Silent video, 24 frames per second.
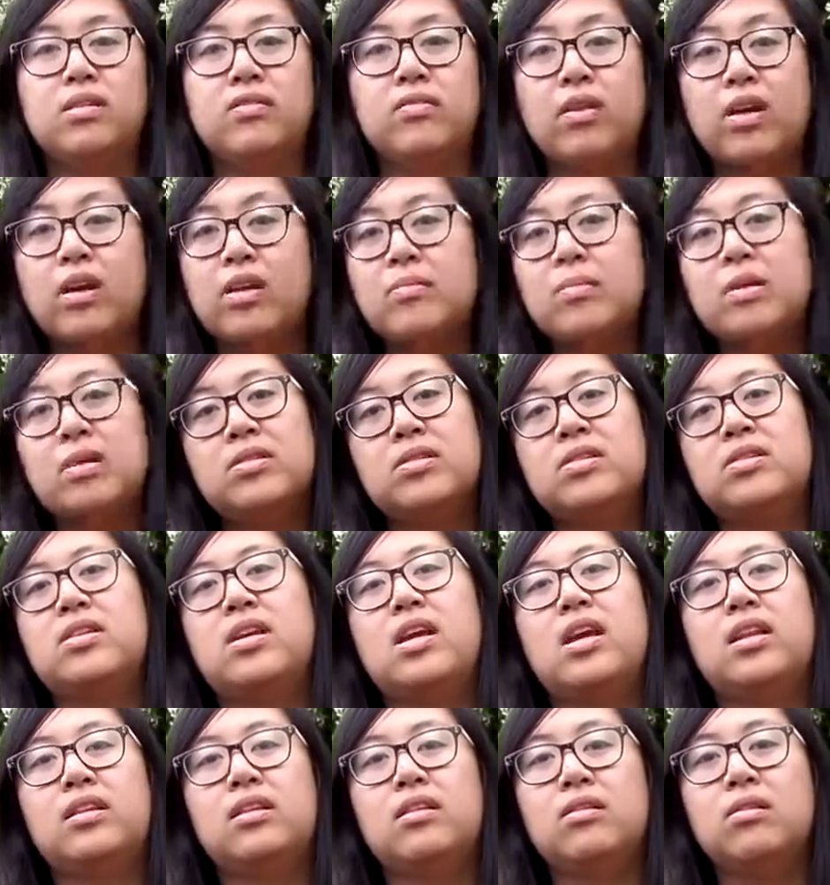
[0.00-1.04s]
environment
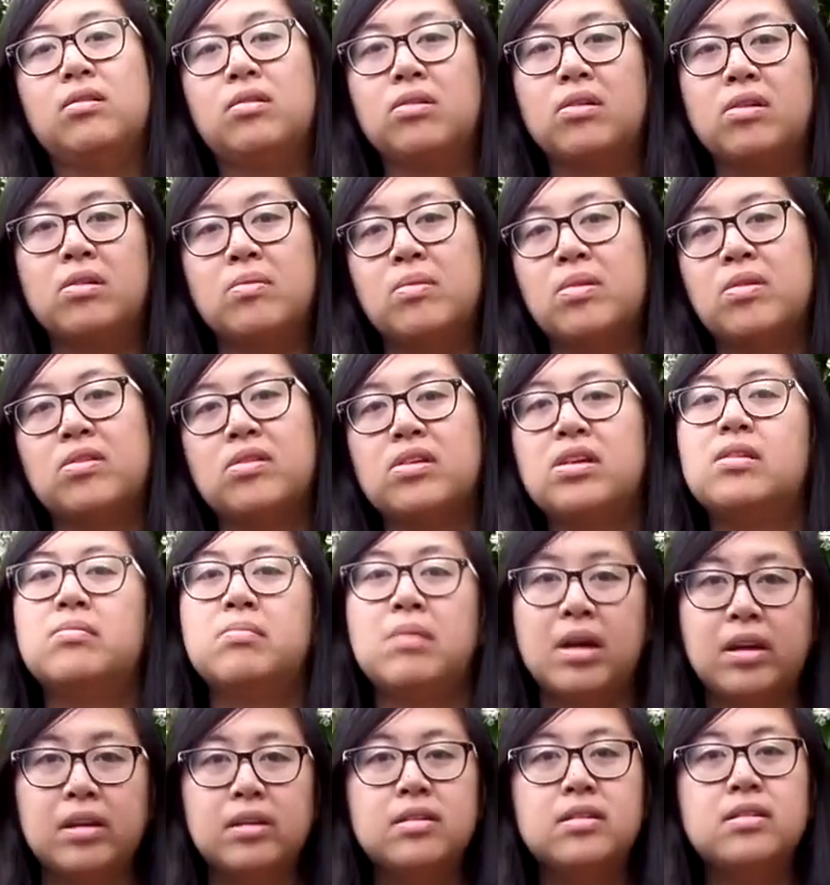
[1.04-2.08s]
and the local community in
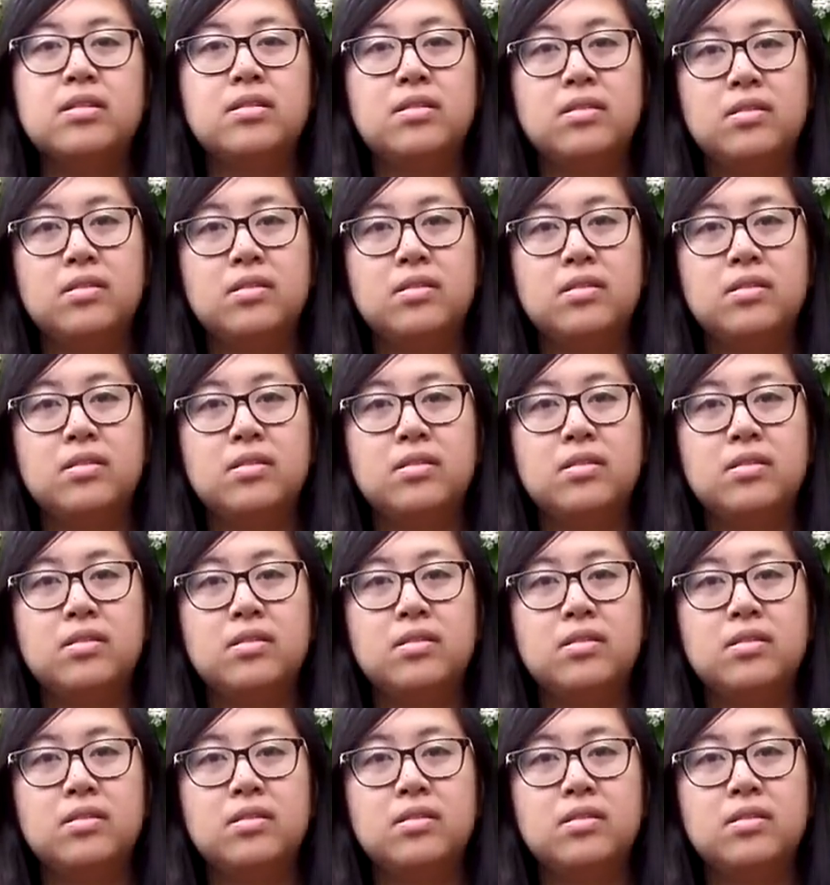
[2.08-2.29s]
mind.